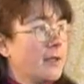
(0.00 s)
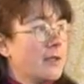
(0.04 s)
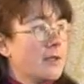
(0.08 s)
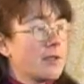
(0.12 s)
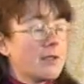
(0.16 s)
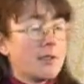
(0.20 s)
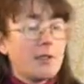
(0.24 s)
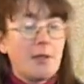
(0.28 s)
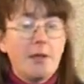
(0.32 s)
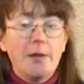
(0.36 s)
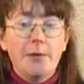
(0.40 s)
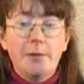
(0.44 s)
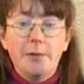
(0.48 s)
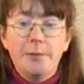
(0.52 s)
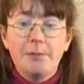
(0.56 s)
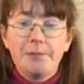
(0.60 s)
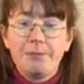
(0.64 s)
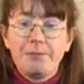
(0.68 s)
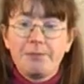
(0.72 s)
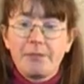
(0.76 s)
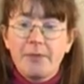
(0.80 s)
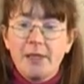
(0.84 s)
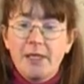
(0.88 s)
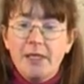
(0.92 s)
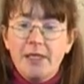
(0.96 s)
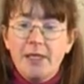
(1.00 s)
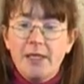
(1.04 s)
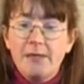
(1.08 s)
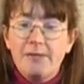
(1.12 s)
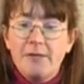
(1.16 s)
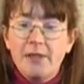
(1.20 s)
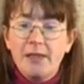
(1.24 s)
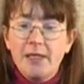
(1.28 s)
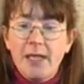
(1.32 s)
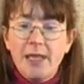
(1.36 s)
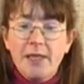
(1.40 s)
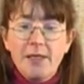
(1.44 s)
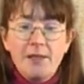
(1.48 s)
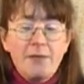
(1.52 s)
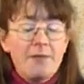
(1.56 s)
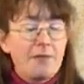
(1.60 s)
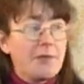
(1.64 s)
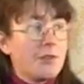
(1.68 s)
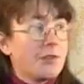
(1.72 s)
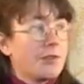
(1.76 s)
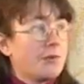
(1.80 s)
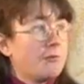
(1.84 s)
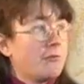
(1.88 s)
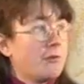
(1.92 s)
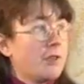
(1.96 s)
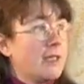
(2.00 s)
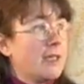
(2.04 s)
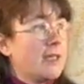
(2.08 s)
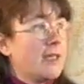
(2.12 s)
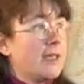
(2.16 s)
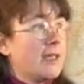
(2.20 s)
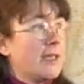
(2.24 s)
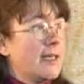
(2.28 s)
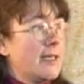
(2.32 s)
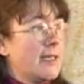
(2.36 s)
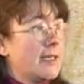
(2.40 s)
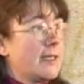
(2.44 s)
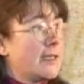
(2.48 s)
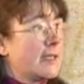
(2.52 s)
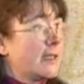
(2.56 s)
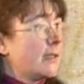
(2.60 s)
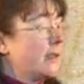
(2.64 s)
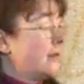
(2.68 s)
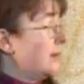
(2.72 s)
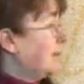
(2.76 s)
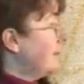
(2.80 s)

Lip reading: So, if the length of the string is